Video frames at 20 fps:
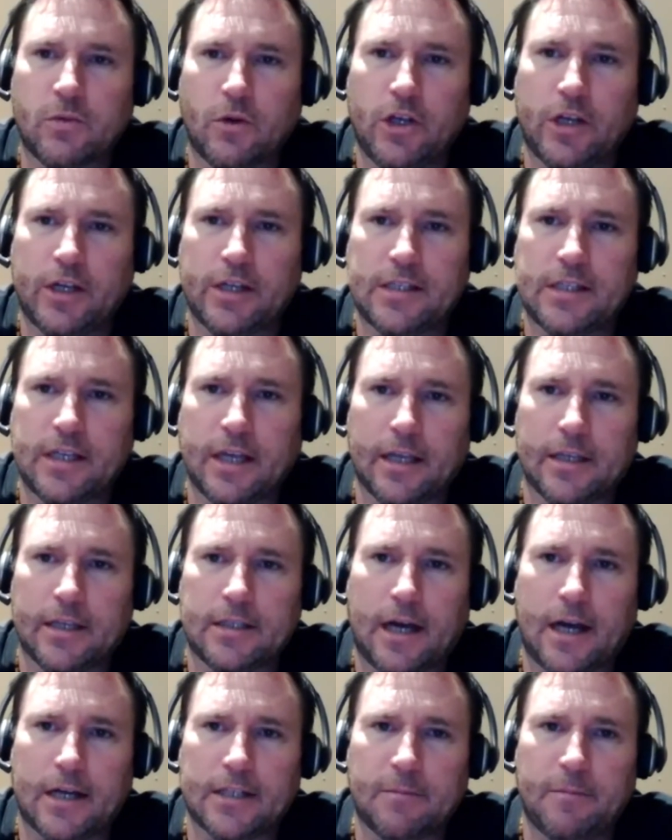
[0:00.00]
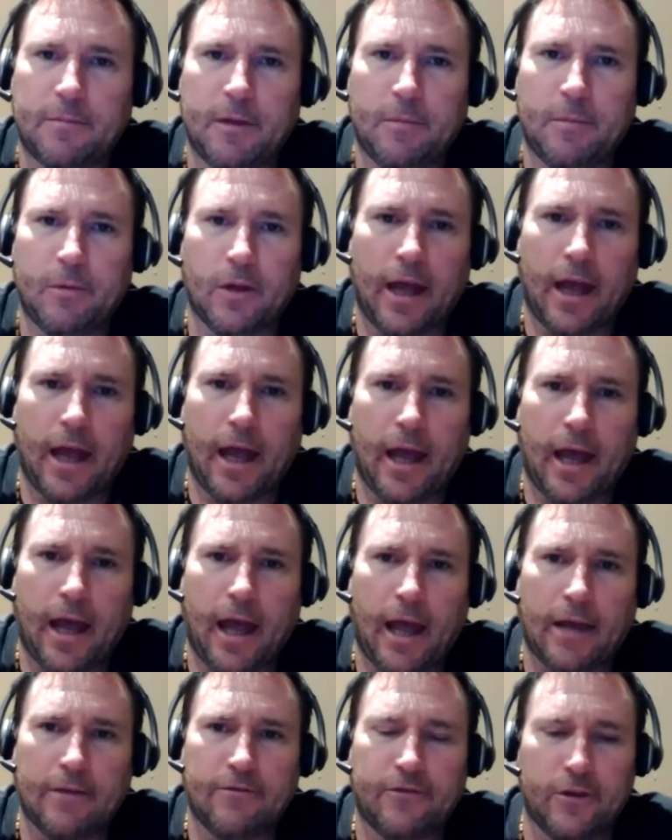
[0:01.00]
where you can sit and talk to people
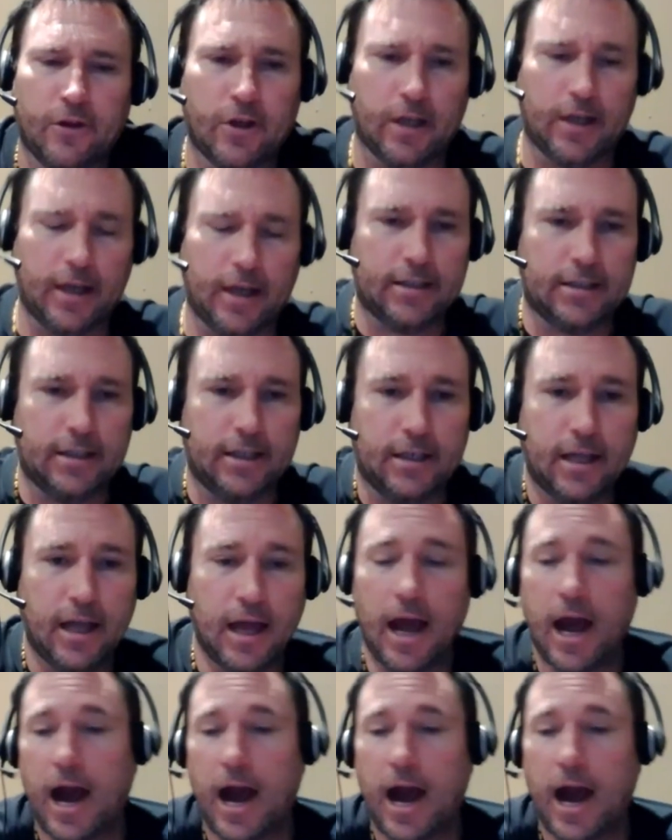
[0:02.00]
and feel connected,